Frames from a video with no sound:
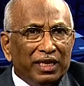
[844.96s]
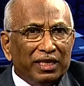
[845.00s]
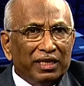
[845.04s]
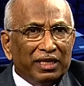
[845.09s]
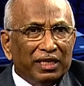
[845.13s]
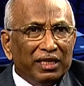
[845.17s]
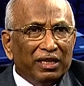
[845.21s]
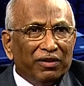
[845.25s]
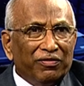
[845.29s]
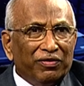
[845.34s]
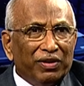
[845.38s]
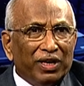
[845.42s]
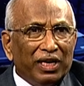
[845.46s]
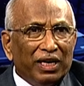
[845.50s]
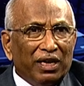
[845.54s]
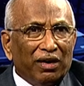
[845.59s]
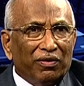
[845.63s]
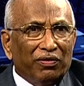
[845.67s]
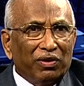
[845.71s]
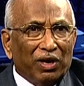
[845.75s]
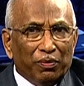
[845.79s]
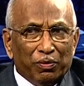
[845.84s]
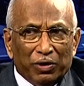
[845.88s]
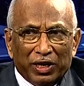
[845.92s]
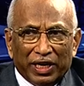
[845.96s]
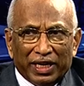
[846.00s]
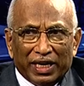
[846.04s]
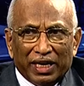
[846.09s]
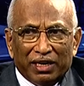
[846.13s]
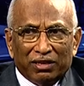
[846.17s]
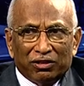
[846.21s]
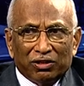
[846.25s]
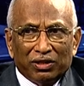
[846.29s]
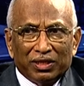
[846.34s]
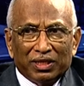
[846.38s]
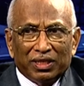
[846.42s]
it in the field of
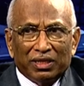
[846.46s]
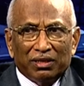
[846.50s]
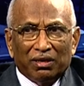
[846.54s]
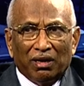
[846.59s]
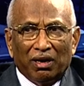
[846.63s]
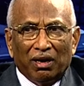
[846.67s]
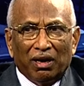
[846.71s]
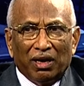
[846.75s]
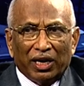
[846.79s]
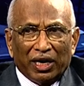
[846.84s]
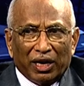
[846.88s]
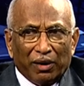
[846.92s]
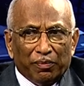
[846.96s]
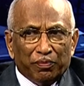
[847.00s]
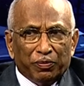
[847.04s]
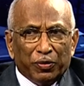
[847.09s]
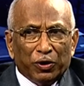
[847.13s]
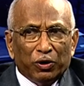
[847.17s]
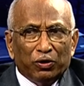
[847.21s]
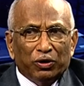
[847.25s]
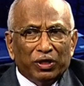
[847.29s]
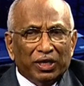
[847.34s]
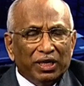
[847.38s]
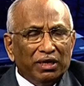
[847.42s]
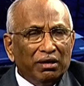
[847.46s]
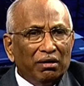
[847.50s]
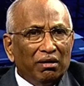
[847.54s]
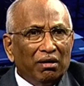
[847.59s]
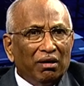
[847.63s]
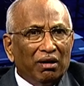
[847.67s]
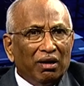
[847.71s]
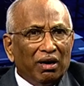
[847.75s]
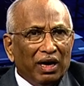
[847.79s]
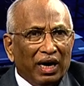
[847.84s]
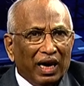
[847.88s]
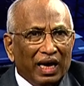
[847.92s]
communications, computing,
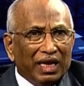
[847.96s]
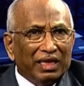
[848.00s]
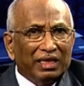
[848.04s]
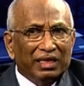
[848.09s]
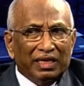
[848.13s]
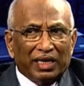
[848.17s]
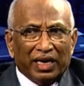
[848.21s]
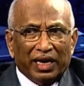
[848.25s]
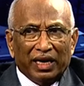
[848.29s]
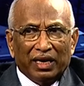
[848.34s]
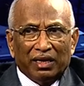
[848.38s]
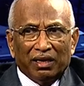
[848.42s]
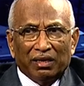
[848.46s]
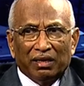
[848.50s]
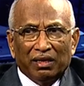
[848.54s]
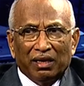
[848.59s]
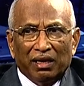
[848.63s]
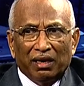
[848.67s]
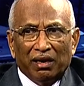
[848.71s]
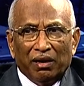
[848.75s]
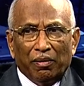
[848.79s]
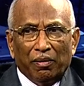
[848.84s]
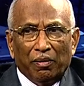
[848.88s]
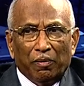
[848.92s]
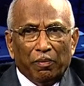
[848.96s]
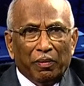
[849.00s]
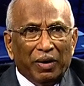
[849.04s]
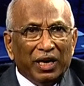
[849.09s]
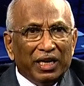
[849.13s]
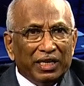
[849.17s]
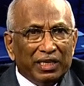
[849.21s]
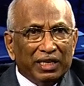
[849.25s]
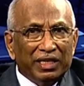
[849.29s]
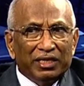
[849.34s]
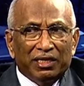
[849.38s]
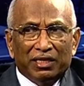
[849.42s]
healthcare,
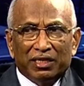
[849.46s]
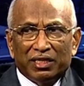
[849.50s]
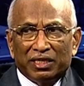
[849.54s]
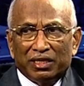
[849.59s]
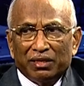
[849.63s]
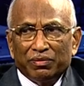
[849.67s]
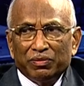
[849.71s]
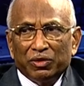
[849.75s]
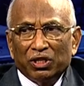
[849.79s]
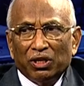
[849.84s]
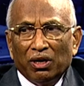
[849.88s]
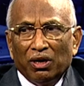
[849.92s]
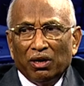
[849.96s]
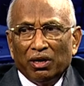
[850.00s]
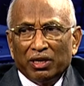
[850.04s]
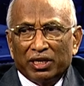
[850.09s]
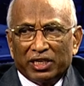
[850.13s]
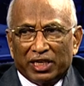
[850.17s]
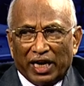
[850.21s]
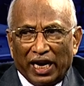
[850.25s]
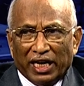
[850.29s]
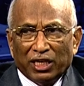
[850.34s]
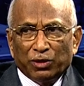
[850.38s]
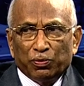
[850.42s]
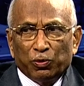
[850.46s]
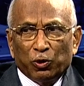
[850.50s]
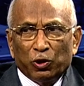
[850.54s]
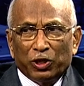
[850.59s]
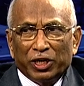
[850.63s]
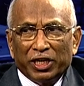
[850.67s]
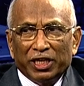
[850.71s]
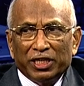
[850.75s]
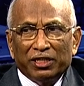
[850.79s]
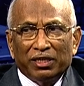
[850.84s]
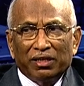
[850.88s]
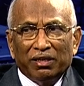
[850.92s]
military systems,
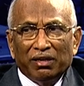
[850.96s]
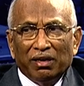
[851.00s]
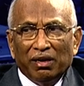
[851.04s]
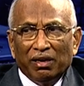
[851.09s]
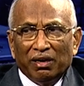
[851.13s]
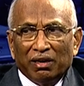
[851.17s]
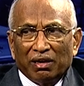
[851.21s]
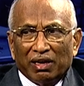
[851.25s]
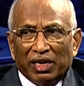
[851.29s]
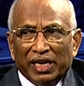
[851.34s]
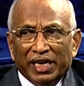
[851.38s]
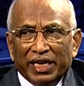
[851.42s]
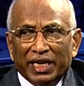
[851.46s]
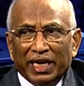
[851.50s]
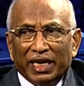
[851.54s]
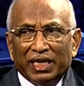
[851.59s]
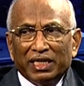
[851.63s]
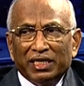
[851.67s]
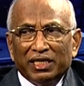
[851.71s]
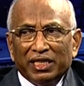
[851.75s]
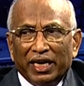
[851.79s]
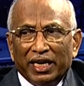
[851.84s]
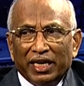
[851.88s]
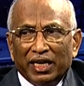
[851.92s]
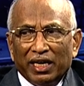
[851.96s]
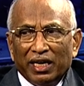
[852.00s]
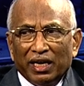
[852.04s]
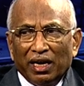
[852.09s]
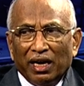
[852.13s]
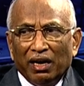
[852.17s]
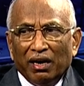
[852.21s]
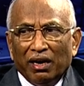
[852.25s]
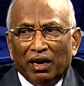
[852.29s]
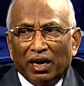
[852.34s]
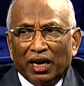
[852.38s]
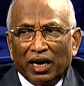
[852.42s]
transportation, clean energy and
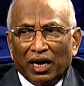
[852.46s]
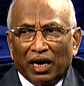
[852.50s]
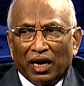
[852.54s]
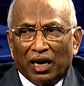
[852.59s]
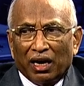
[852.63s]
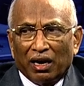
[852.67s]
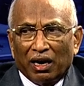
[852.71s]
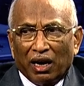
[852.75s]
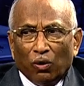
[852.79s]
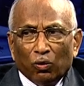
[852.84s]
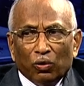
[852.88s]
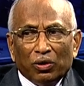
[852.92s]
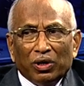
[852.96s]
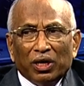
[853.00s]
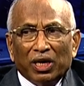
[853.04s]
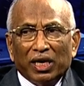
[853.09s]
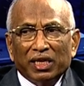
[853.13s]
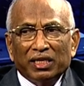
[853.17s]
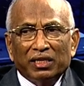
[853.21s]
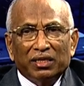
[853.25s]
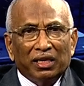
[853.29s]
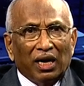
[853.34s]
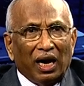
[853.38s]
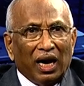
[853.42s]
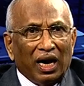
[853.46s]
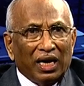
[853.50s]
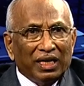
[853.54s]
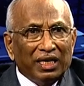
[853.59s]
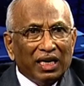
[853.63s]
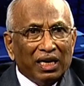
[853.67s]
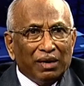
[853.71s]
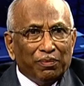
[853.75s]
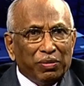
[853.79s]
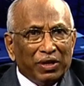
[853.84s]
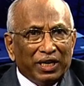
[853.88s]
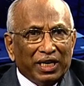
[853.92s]
countless
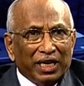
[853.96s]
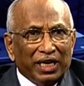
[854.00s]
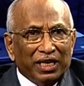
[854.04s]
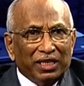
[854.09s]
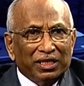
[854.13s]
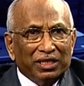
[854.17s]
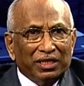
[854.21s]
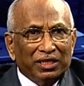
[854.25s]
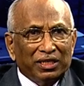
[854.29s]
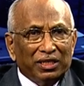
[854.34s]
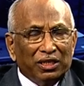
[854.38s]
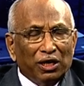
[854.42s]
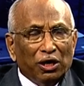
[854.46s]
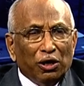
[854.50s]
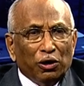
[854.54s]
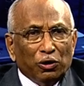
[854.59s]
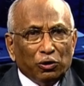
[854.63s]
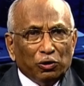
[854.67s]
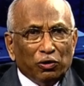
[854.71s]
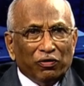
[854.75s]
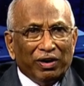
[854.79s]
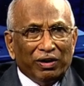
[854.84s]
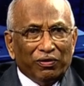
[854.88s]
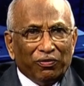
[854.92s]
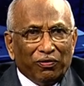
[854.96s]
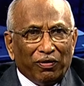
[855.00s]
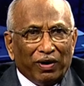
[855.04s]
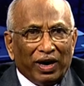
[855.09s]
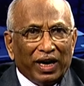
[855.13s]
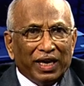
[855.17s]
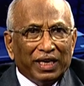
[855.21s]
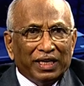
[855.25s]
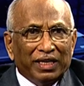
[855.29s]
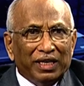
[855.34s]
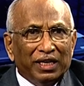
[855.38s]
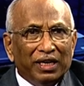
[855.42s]
other applications you will
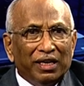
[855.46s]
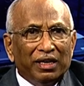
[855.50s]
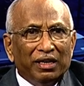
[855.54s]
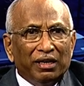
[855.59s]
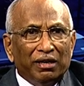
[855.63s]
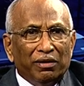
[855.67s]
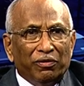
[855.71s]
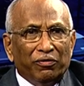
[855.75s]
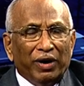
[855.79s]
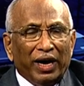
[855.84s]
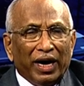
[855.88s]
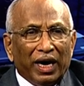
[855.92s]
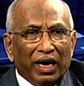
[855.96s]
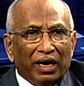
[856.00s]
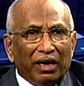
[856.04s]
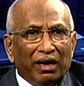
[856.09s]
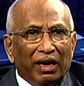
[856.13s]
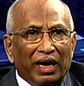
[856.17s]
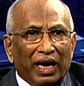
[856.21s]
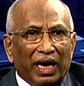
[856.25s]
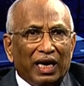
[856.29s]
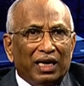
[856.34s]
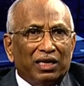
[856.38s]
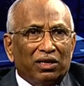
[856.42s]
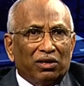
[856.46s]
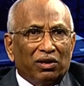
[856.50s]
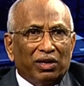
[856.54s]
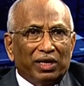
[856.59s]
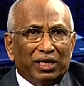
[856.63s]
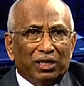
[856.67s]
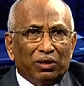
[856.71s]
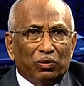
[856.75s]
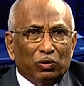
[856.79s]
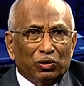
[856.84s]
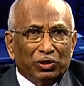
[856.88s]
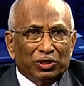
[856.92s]
find where
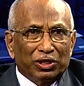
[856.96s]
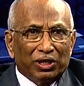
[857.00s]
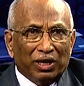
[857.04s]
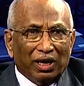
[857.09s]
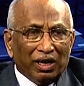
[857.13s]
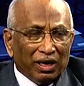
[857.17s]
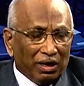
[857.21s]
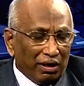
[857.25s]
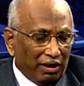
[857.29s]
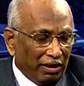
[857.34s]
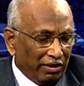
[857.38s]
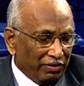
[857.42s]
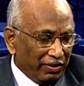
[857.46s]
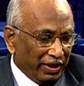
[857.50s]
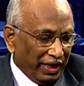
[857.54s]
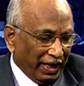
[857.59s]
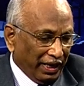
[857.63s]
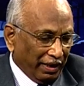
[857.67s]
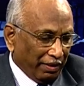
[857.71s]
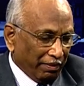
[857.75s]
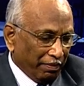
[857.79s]
electronic goods are there.